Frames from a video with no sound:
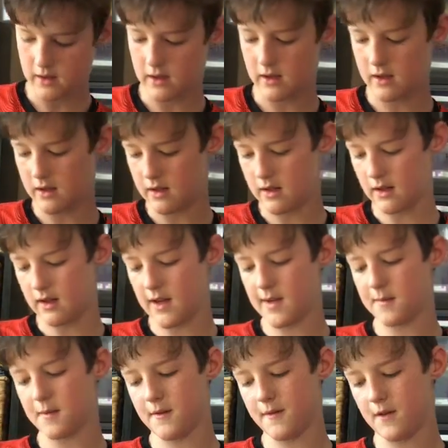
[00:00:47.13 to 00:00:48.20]
And
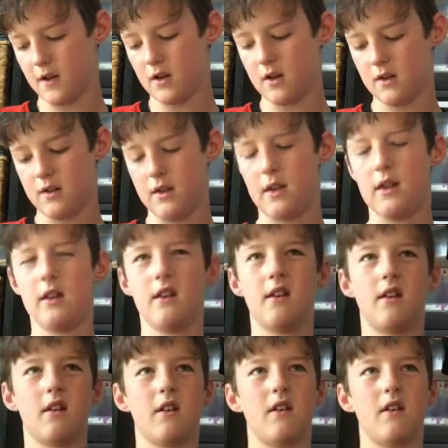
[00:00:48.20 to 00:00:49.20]
I prefer the